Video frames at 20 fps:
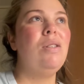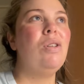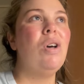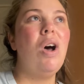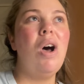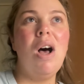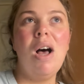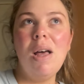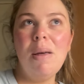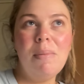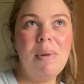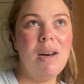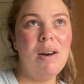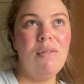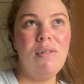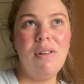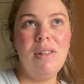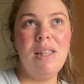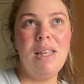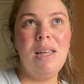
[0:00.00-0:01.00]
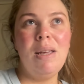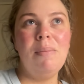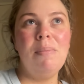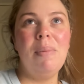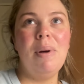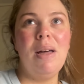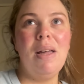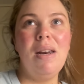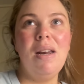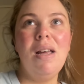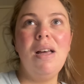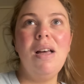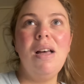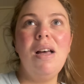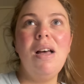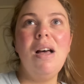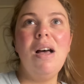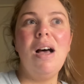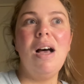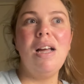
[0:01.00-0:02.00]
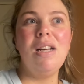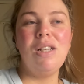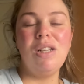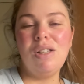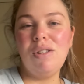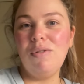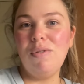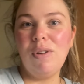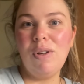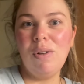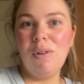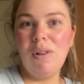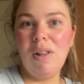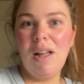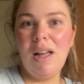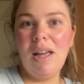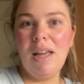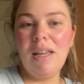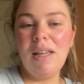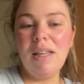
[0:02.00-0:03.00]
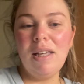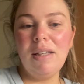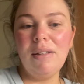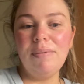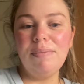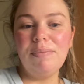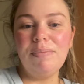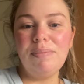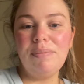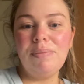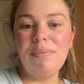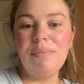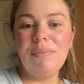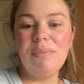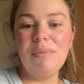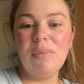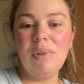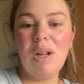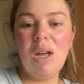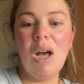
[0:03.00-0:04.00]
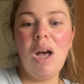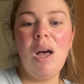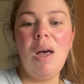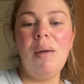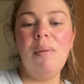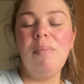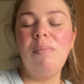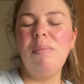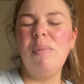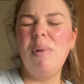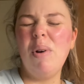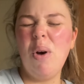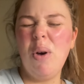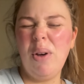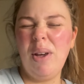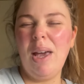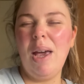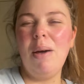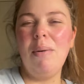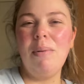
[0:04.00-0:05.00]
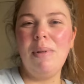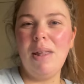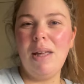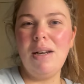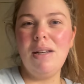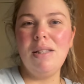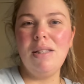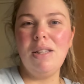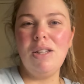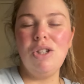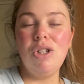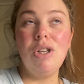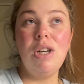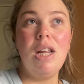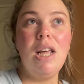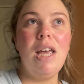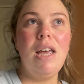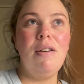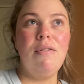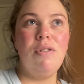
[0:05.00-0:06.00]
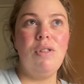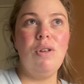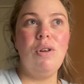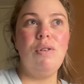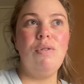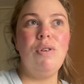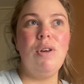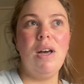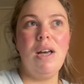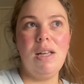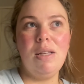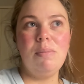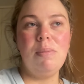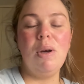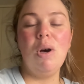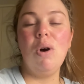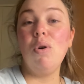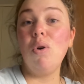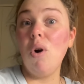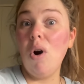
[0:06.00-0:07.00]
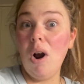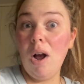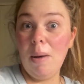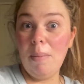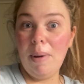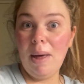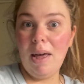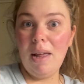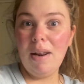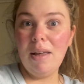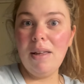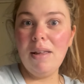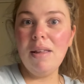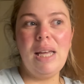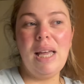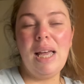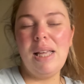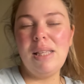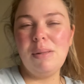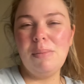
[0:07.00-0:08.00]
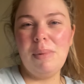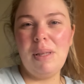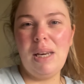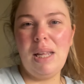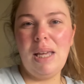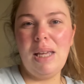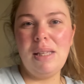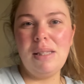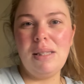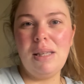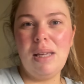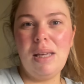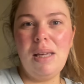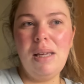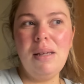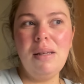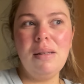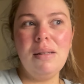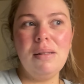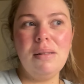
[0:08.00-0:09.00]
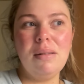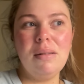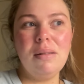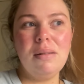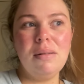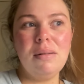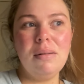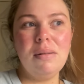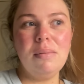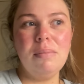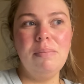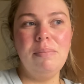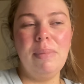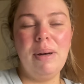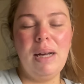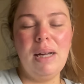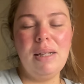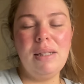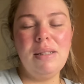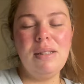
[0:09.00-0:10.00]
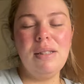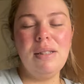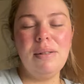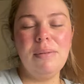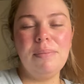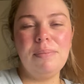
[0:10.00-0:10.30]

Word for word: time and everything but I just feel like I'm okay with that decision even though if you ask me I'll cry about it it hasn't been easy but